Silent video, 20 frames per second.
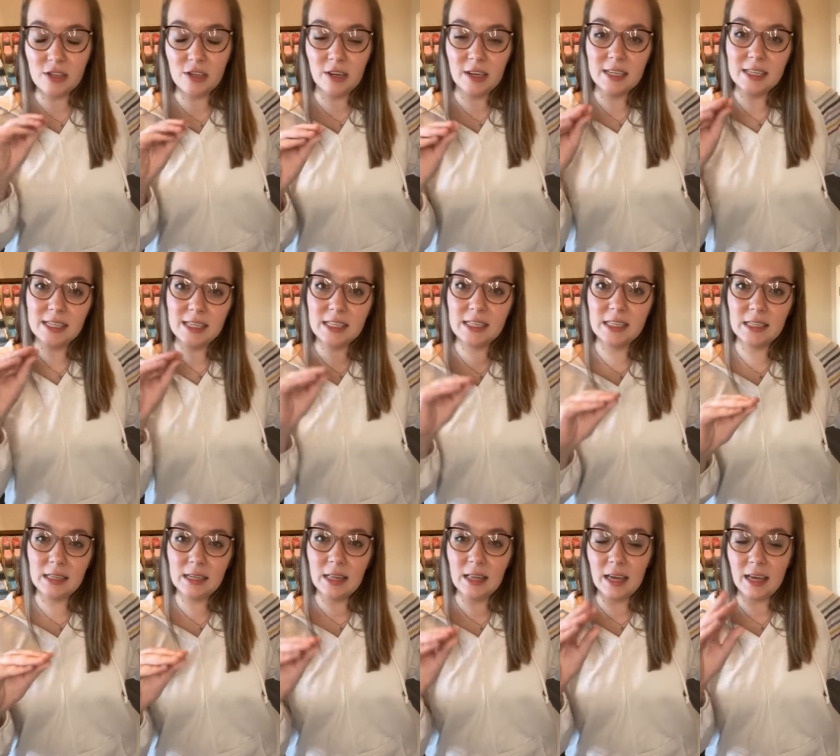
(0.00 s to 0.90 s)
they're
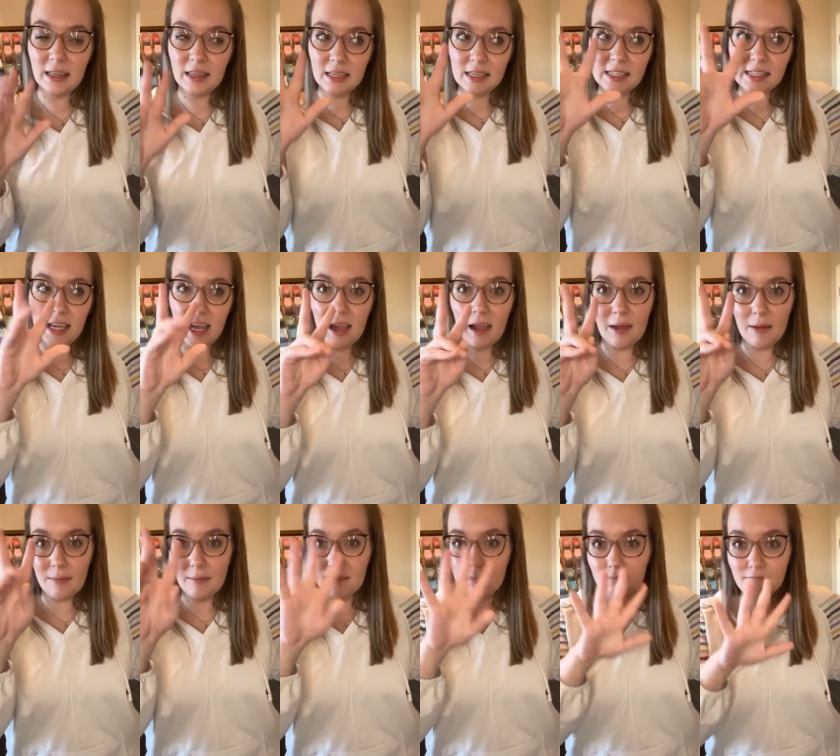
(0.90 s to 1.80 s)
consistently like the
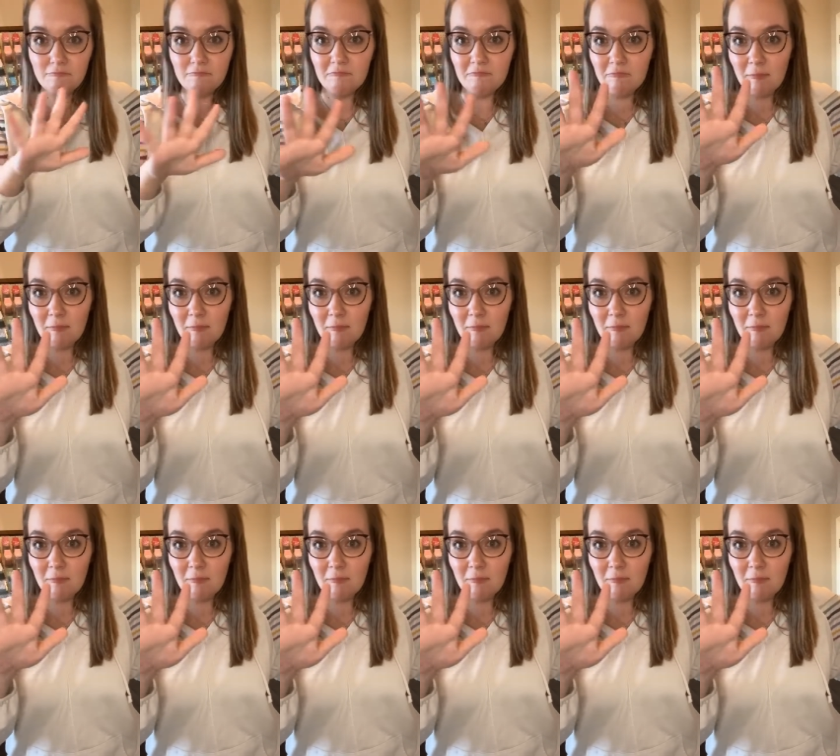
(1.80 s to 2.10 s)
same